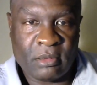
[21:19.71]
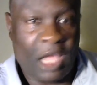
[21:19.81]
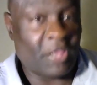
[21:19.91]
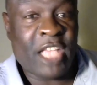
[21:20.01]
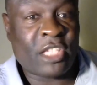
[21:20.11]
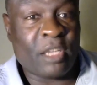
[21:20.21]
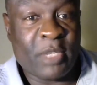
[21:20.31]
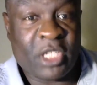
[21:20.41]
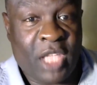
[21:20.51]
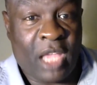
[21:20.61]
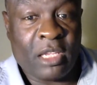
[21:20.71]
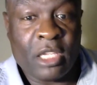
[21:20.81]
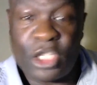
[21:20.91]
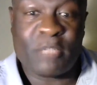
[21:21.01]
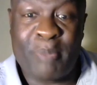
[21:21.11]
And that's a mistake
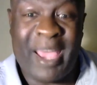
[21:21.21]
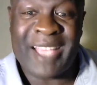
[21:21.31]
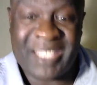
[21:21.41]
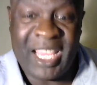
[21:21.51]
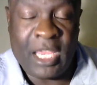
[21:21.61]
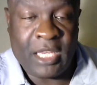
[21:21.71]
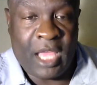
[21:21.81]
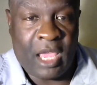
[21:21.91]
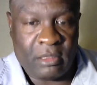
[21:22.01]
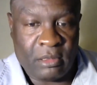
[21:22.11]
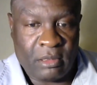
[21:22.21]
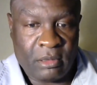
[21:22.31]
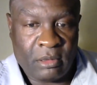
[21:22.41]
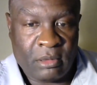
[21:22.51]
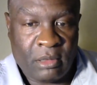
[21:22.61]
just by saying that.
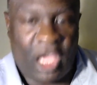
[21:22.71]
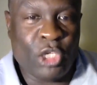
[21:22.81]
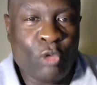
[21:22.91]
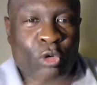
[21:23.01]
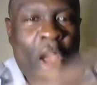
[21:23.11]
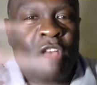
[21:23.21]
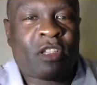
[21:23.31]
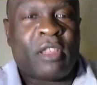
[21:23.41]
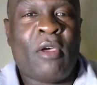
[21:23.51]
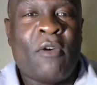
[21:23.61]
And you lost